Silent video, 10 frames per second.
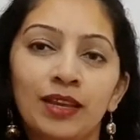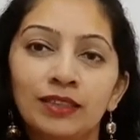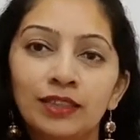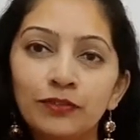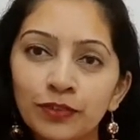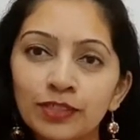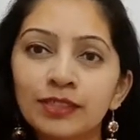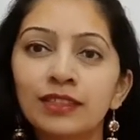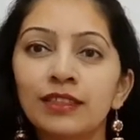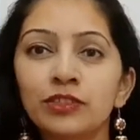The first
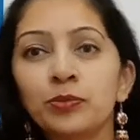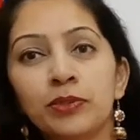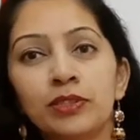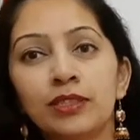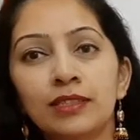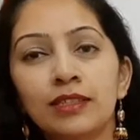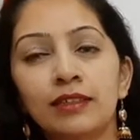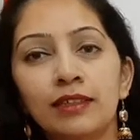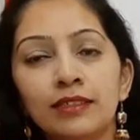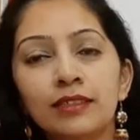thing that you put in a
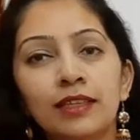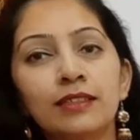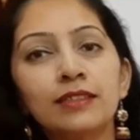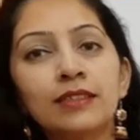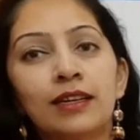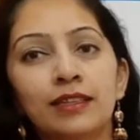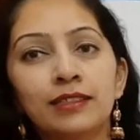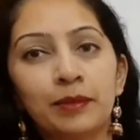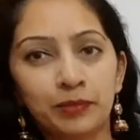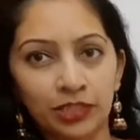sentence is a
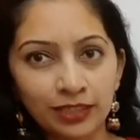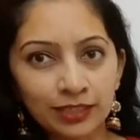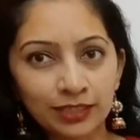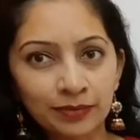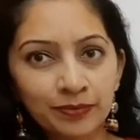subject.